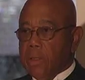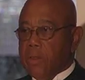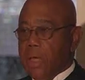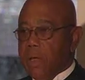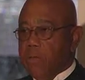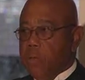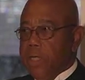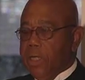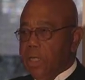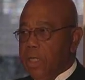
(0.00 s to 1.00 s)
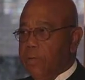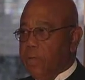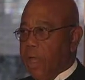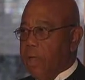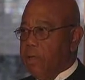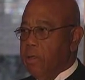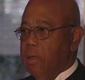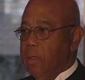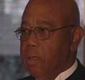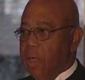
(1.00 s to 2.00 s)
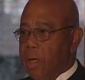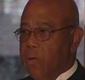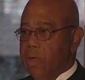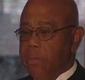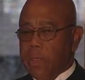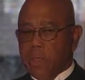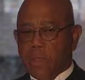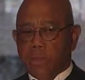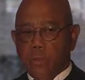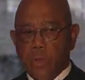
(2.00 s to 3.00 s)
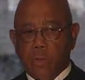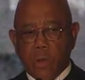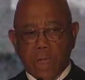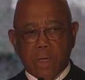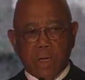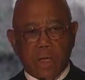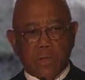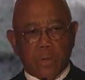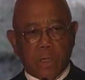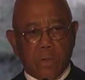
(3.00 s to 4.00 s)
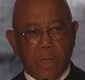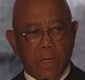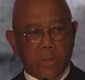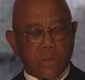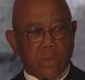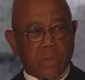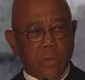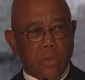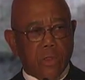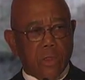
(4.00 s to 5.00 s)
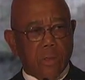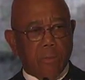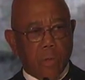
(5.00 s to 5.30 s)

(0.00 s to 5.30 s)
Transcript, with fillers: that we did that not only because we recognize what a great institution